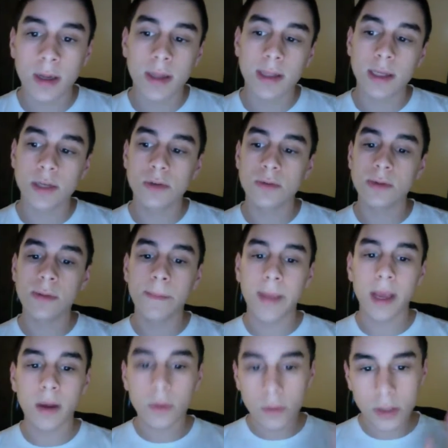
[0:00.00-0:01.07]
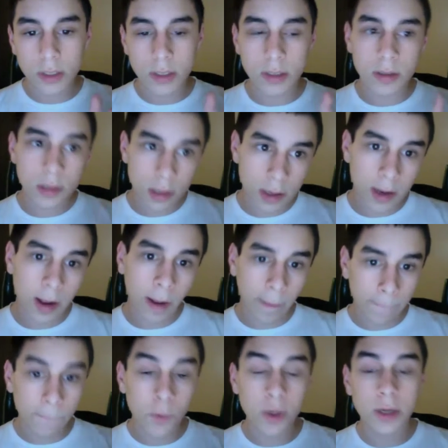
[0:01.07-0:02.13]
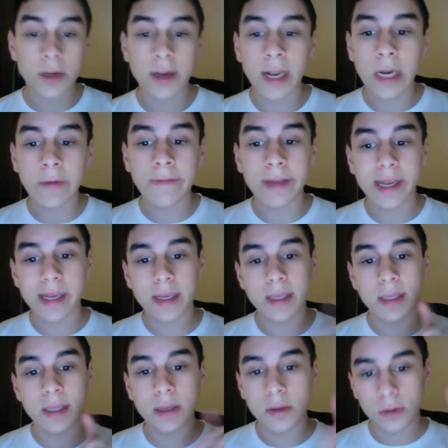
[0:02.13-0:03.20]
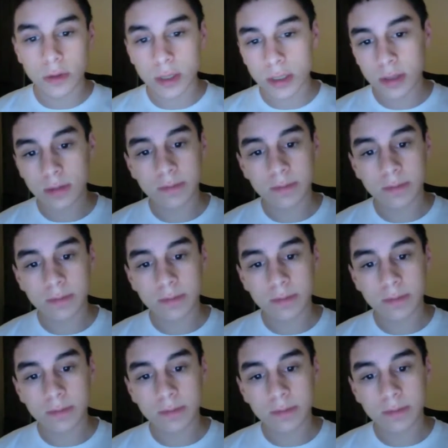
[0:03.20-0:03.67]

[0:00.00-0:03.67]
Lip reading: They showed the mail, which is a pretty good interface that you just